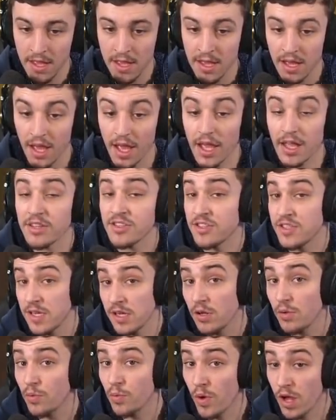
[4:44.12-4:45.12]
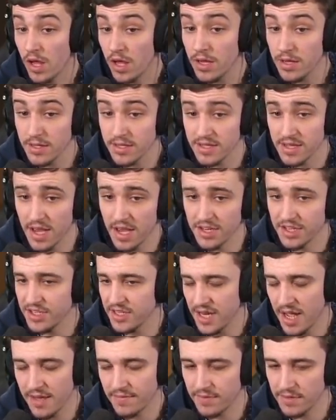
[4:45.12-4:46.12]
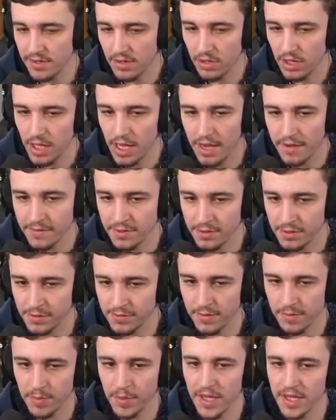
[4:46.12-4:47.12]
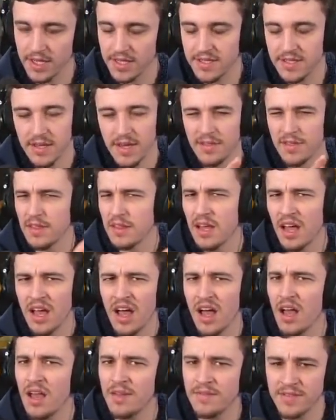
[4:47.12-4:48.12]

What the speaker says: It still works. I just haven't... All I have to do is replace, I think, the hives,